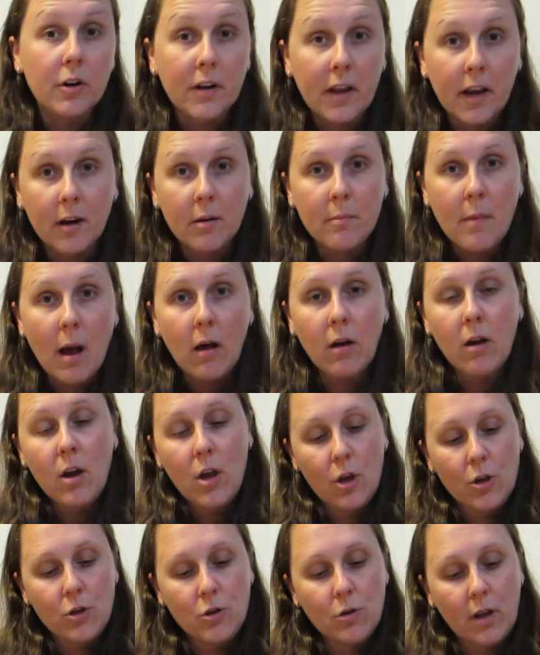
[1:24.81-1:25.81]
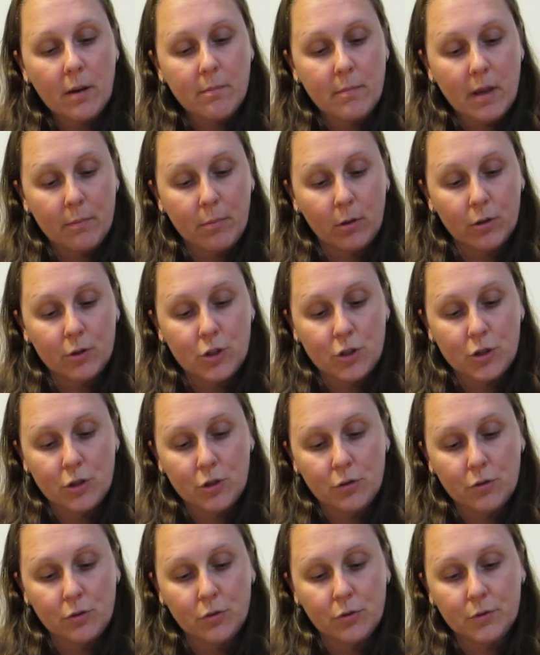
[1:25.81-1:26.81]
caramel, you can be able
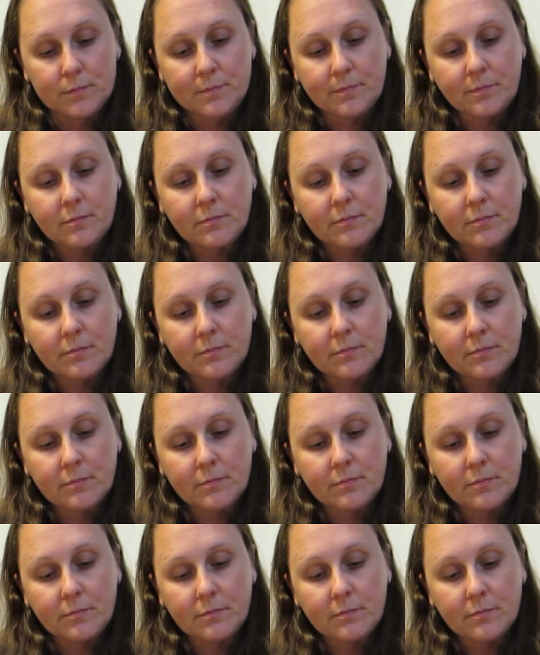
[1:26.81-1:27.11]
to